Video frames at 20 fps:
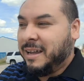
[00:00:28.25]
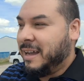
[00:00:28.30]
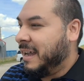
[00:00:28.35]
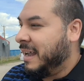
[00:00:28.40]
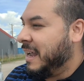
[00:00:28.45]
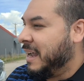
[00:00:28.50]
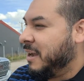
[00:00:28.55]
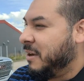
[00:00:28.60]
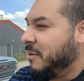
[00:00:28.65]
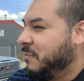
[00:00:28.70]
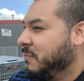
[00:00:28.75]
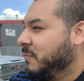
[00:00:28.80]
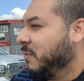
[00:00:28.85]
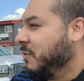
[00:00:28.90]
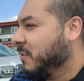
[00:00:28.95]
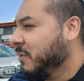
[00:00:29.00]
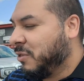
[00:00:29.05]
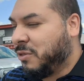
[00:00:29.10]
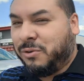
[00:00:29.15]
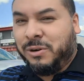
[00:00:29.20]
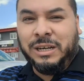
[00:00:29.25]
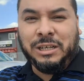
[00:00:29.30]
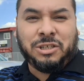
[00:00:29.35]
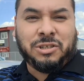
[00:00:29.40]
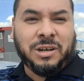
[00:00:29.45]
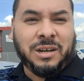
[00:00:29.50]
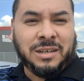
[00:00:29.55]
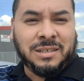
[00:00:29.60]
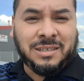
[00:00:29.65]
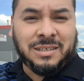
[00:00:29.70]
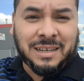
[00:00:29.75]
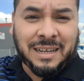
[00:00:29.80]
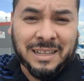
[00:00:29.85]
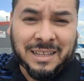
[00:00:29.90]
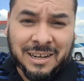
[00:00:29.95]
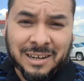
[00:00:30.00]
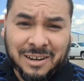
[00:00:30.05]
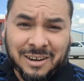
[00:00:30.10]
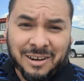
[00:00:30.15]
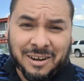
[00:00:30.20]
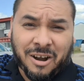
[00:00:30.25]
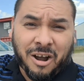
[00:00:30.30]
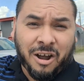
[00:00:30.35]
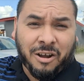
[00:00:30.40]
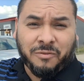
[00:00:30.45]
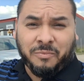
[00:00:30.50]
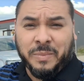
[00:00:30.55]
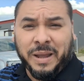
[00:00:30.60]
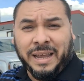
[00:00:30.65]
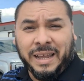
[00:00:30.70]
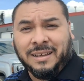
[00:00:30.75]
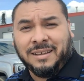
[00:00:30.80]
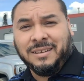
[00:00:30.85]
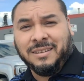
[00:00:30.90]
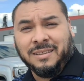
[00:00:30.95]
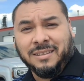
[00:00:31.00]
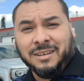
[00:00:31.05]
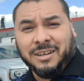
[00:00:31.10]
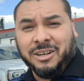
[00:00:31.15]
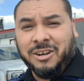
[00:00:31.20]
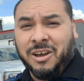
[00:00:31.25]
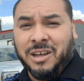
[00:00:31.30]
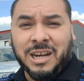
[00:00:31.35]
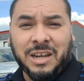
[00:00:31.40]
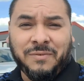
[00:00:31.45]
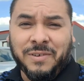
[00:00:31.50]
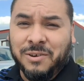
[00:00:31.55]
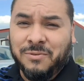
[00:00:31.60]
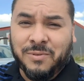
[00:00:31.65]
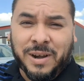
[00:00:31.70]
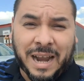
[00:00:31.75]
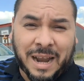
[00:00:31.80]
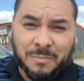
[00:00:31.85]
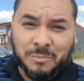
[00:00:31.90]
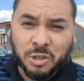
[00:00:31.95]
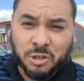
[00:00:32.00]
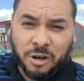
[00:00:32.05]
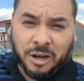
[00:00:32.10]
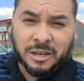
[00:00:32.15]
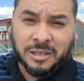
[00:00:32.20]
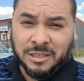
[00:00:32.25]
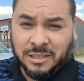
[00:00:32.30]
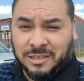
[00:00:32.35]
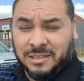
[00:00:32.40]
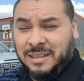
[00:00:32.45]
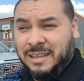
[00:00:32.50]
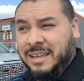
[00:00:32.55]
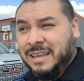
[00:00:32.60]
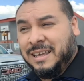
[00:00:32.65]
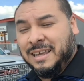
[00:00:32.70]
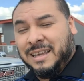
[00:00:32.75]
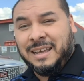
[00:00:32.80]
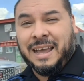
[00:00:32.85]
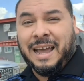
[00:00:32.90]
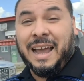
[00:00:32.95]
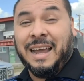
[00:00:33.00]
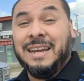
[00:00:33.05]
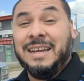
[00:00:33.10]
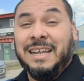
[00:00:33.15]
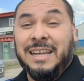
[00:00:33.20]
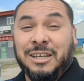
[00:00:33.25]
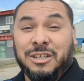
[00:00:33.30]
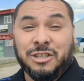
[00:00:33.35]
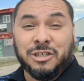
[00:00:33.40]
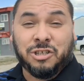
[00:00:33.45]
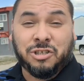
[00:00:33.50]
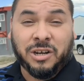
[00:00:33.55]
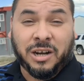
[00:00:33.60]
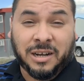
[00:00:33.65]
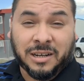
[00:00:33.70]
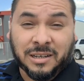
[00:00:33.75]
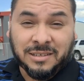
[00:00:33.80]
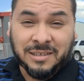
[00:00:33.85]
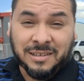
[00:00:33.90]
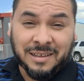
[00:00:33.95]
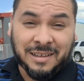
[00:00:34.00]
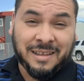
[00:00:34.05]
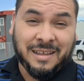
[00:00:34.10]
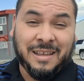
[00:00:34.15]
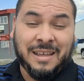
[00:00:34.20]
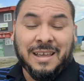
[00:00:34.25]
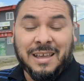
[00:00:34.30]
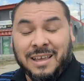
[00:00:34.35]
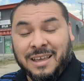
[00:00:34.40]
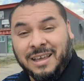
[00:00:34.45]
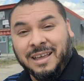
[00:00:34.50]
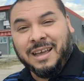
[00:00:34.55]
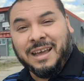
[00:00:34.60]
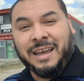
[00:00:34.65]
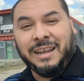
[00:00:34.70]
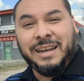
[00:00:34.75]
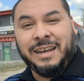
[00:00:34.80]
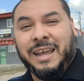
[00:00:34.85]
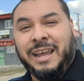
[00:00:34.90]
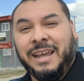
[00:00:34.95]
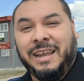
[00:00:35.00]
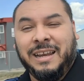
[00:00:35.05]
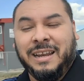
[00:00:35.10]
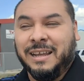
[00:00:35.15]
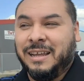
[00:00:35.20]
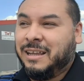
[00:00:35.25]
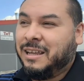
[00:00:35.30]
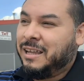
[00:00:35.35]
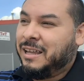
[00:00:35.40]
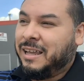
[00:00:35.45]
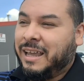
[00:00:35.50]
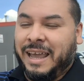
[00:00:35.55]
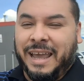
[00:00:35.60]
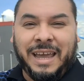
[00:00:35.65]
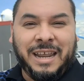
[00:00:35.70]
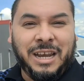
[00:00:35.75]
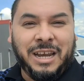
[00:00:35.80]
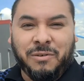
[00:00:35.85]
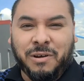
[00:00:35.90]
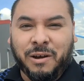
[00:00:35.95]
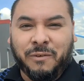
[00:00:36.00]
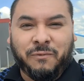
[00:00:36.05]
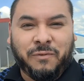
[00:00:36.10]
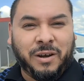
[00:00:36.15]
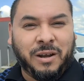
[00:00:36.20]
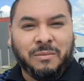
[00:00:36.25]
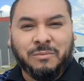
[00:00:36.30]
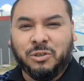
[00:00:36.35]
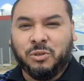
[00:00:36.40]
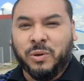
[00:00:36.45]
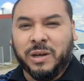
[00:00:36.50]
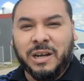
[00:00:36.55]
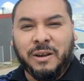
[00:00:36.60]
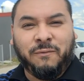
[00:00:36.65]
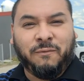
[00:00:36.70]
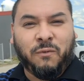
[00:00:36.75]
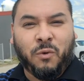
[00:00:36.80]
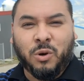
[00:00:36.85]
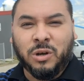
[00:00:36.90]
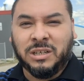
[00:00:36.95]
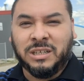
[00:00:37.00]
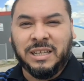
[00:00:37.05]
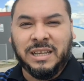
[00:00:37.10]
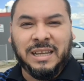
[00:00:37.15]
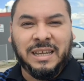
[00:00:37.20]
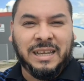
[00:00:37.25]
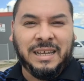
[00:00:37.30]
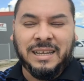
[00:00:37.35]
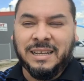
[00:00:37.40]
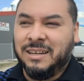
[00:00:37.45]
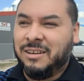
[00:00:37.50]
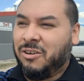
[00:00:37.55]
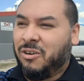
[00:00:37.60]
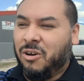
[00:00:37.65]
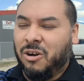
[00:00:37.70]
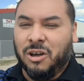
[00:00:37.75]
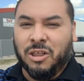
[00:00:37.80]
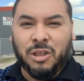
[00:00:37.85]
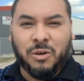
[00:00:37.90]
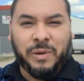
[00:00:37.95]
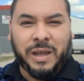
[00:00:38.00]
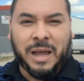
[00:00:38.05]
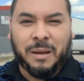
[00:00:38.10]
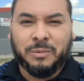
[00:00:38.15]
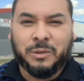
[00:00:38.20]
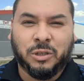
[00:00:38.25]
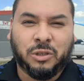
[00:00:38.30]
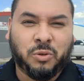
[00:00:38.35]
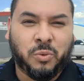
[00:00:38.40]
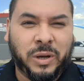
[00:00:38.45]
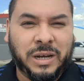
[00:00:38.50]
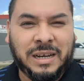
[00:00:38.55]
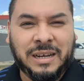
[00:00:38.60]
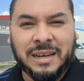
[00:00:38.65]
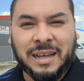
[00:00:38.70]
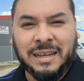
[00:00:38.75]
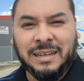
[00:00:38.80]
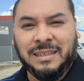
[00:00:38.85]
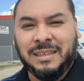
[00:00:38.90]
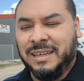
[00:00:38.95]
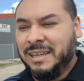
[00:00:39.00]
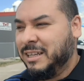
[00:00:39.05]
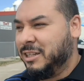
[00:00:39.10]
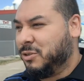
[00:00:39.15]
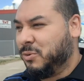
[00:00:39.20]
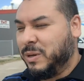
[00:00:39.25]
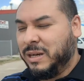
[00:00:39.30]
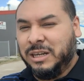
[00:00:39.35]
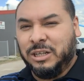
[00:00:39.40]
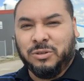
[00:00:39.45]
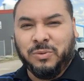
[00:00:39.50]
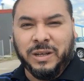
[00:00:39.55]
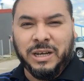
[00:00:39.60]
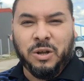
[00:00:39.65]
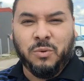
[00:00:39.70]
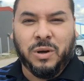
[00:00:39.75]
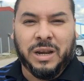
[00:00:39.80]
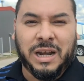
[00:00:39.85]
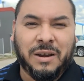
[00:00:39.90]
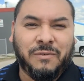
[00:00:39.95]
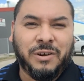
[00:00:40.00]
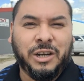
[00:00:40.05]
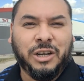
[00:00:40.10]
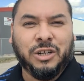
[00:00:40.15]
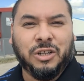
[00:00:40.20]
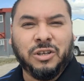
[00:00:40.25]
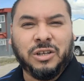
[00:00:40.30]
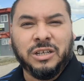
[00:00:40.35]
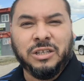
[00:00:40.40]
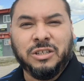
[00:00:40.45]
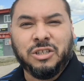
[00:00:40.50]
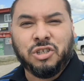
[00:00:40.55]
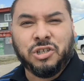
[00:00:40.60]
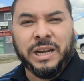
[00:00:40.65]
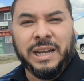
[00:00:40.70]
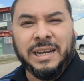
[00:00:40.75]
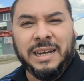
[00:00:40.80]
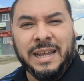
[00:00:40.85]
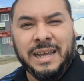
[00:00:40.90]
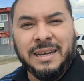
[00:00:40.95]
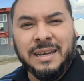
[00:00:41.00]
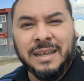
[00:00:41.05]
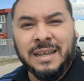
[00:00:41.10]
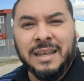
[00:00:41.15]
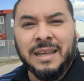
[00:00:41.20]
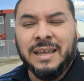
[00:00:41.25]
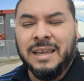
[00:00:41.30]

I have 3 trucks and they're off make. They're not even Ram trucks. I need your trucks. I need anywhere from 2014 all the way up to 2019, 2020, whatever you're looking to trade in.